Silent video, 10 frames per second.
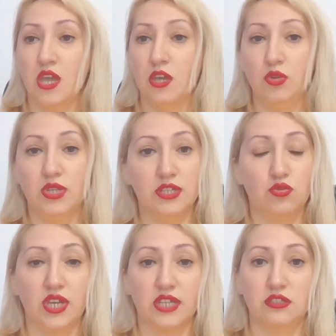You need to
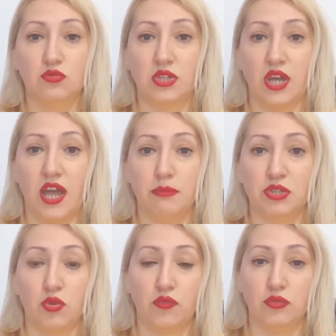get into the
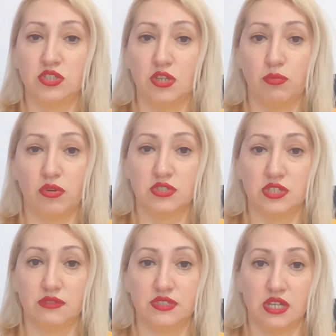habit of using
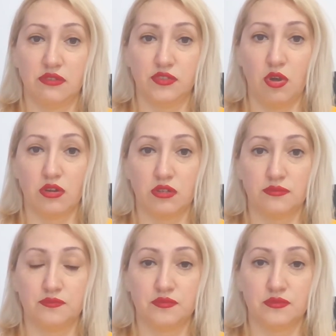positive self-talk.
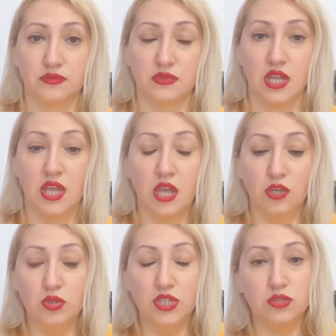
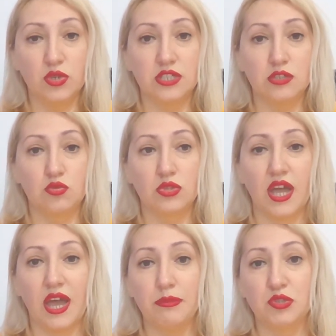You need to get into the
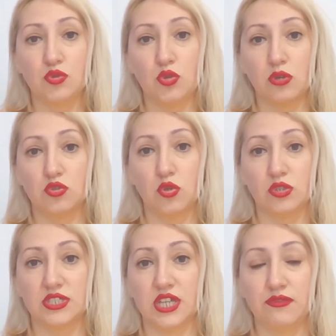habit to talk to
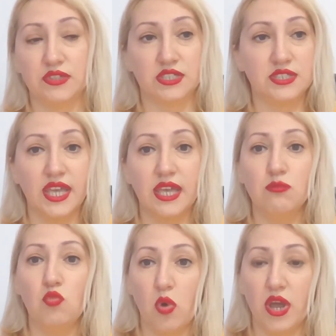yourself the
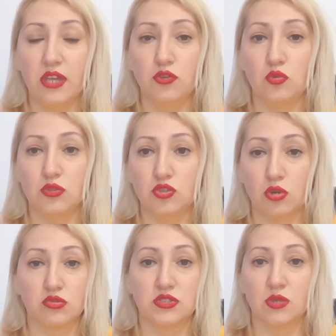same way you will
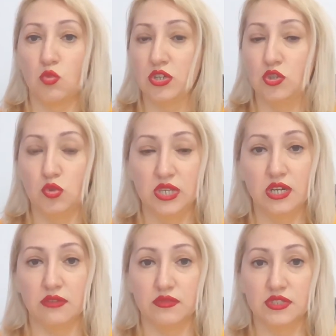talk to someone you
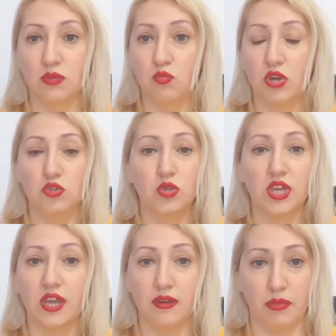love, someone you
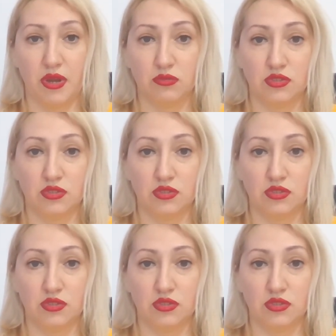care about.